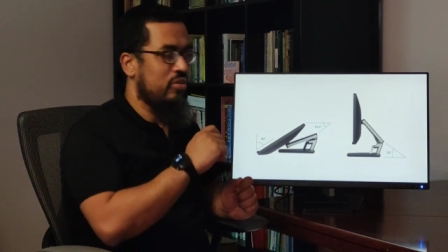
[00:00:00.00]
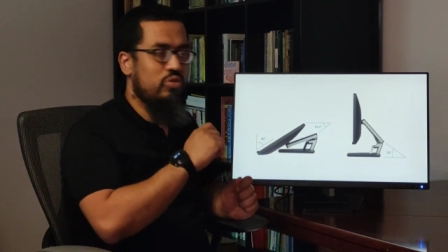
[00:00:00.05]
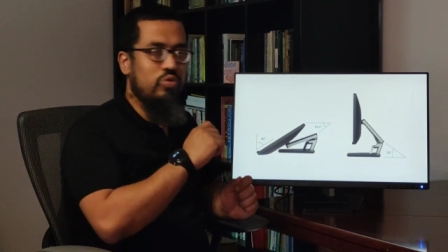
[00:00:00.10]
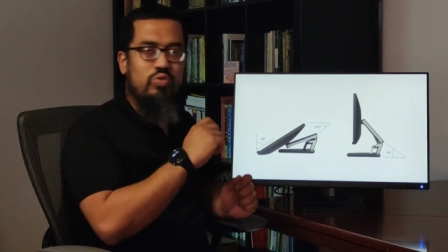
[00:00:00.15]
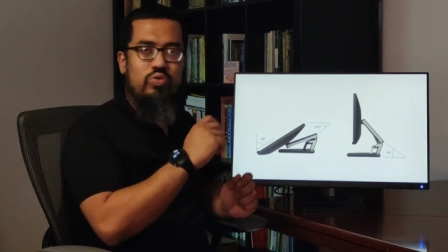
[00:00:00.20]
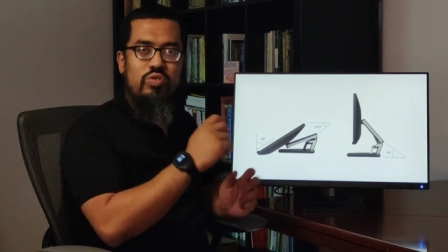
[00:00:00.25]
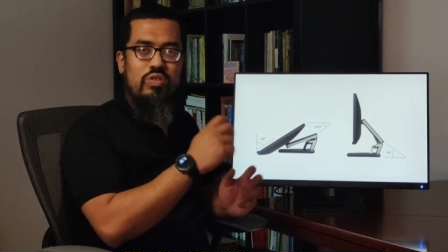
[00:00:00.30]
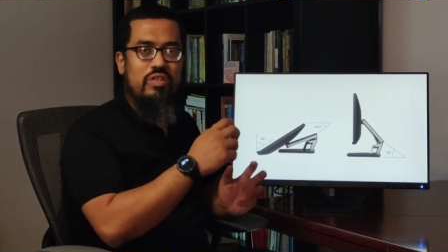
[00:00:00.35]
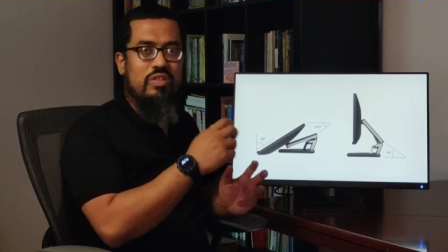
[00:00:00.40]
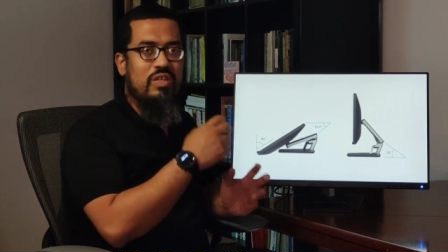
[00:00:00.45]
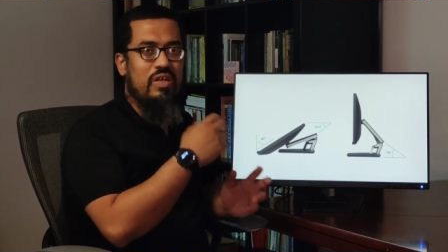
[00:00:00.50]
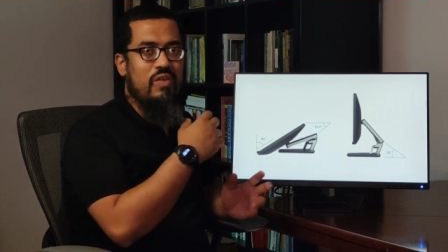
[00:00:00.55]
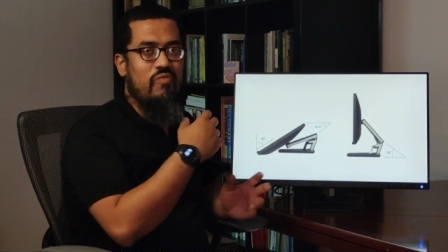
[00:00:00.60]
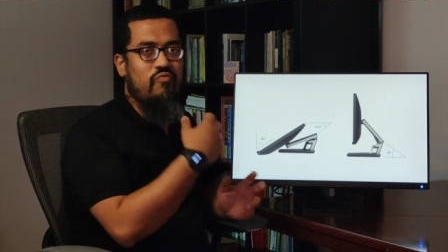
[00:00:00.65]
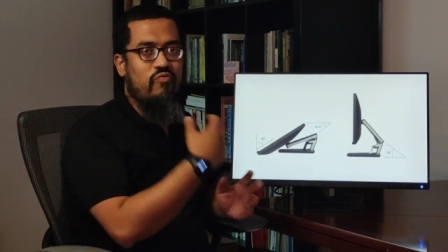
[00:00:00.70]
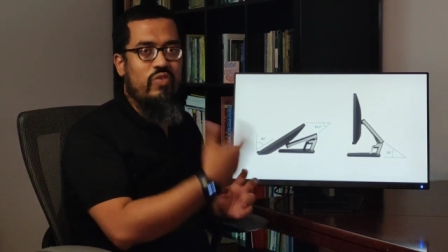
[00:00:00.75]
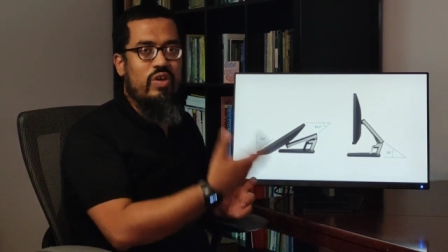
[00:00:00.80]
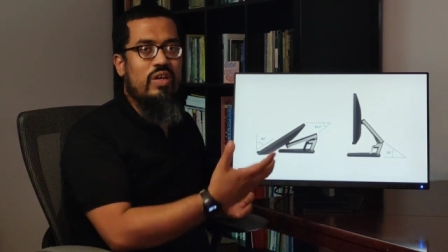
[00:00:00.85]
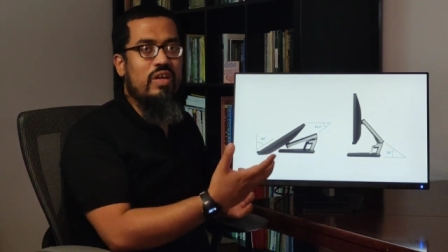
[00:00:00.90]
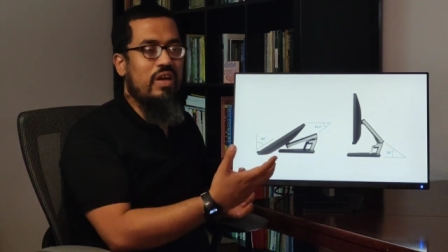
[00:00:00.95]
Usually
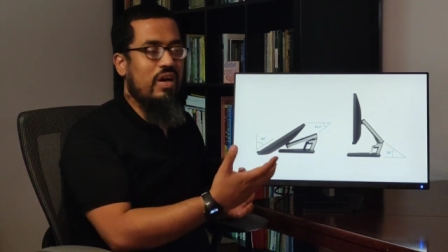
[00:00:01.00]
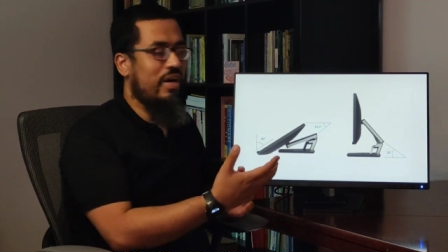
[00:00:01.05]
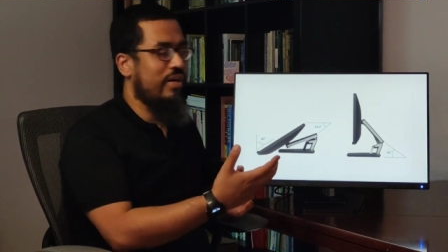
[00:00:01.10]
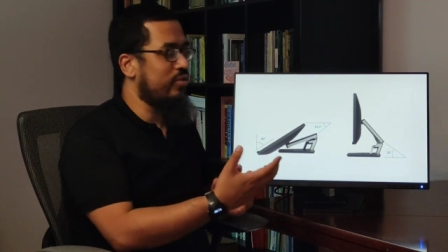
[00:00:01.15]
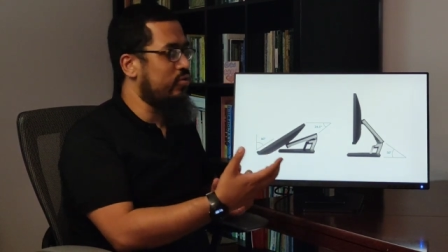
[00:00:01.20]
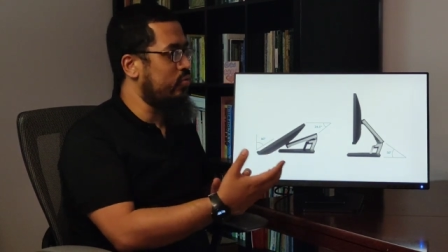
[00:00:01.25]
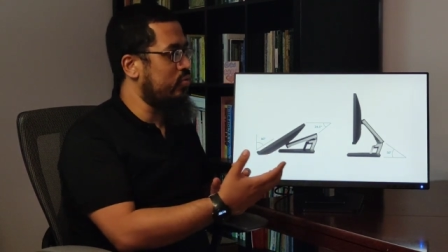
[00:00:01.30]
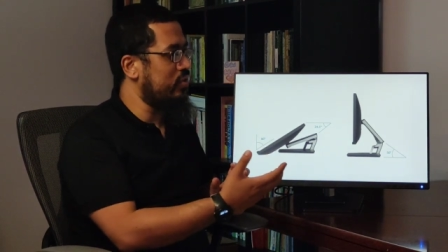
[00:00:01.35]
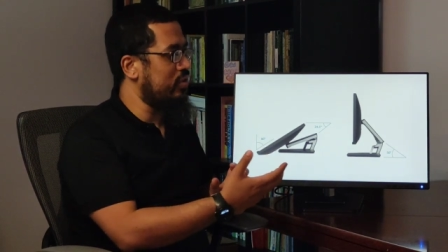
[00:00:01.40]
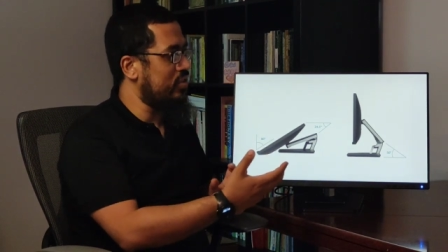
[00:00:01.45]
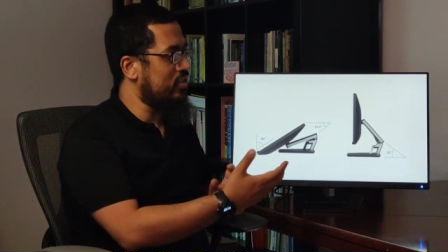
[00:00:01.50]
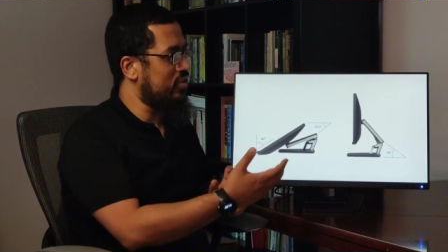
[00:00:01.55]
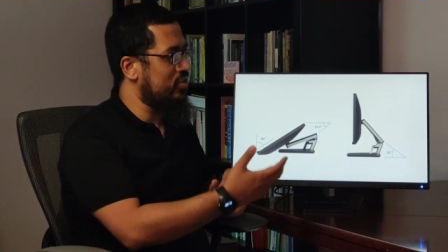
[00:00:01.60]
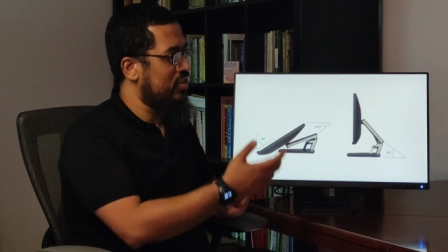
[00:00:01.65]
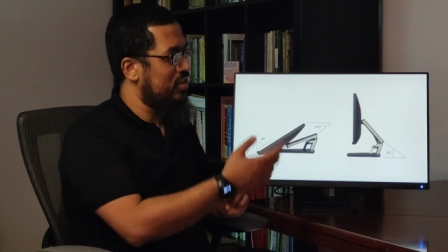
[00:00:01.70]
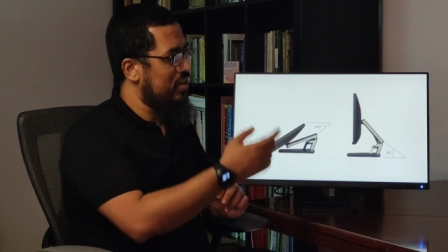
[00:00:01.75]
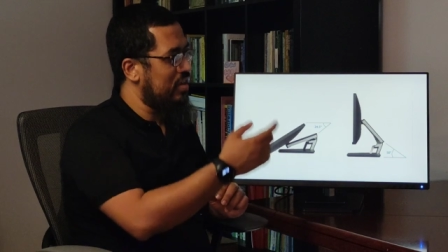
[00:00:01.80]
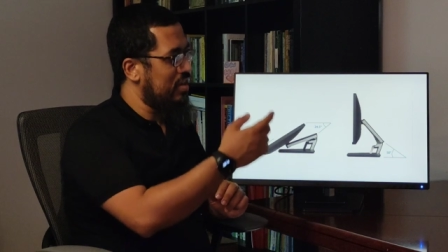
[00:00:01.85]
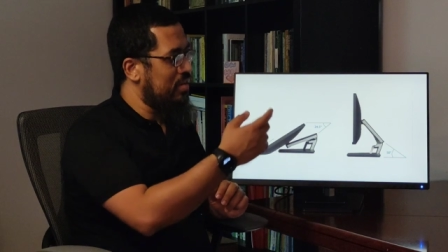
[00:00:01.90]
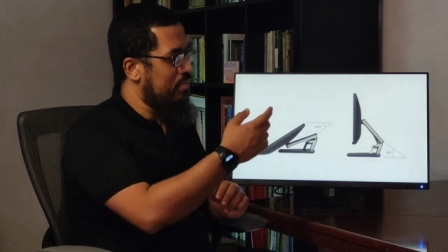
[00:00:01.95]
they're very hard to
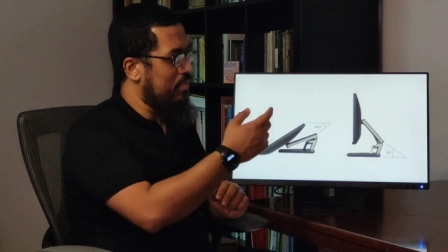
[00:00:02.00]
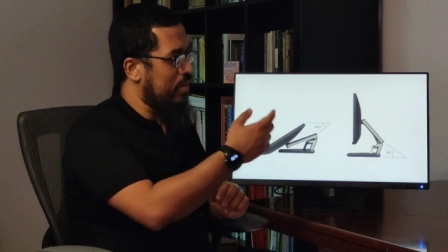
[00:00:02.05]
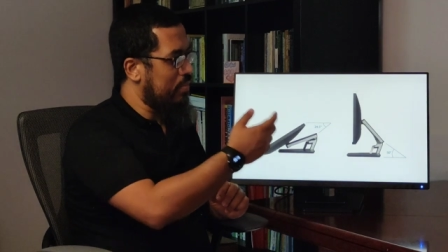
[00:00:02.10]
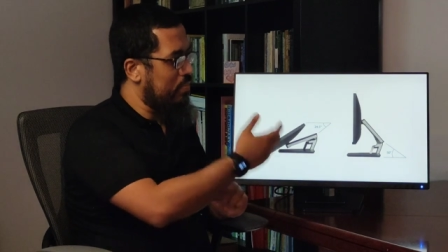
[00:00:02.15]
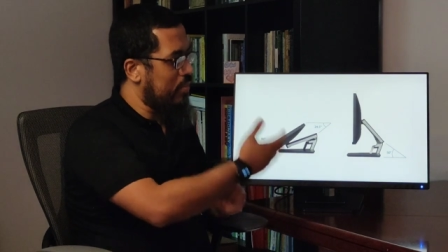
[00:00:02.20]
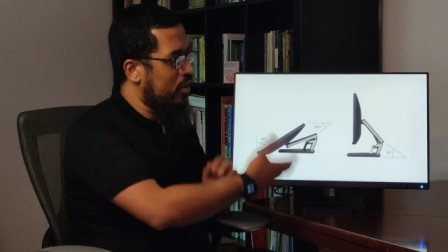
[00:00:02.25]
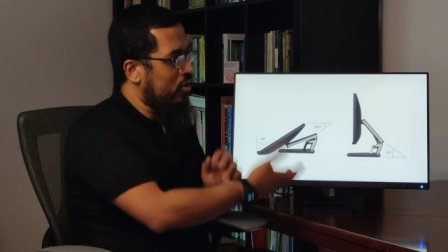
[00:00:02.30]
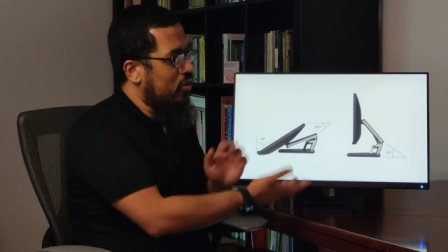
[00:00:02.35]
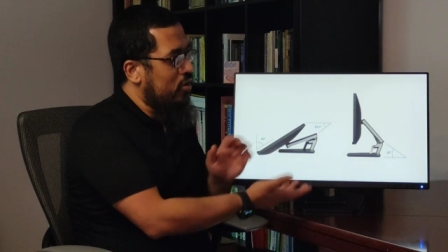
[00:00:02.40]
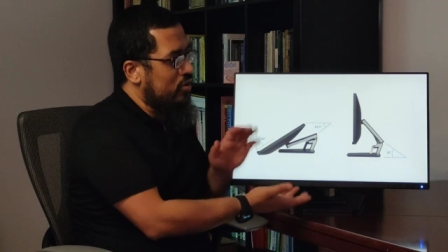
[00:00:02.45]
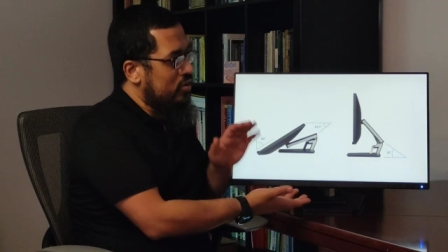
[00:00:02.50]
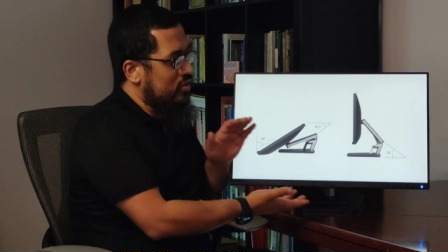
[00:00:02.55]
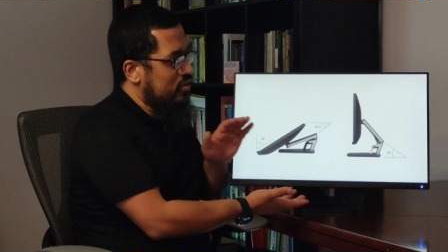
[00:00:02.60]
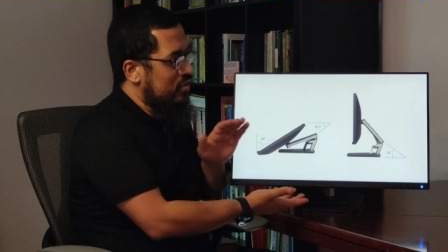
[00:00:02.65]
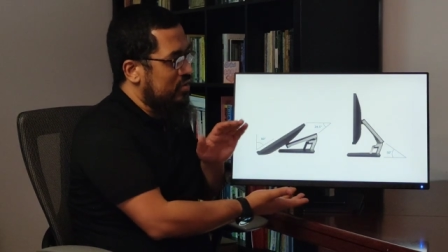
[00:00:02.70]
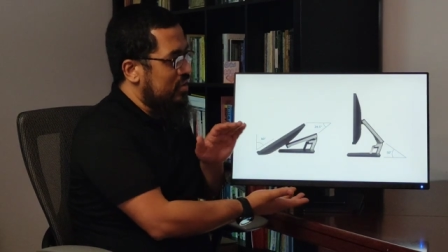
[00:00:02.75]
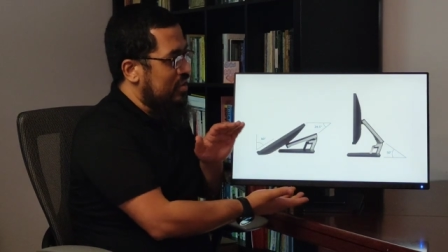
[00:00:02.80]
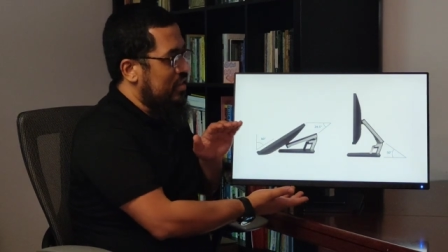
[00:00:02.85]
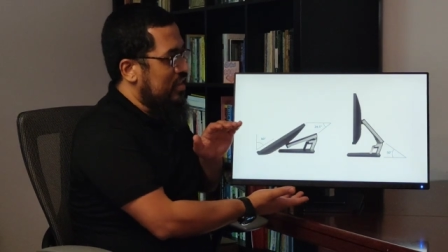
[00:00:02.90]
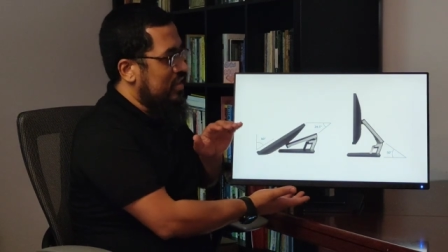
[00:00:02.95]
reach, but
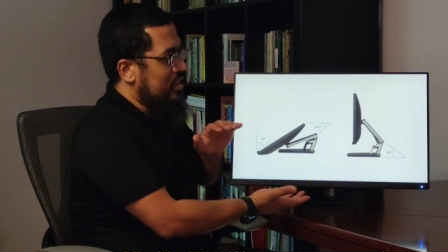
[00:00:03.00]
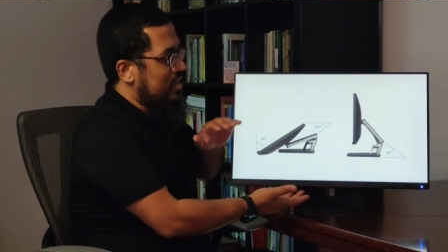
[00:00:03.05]
because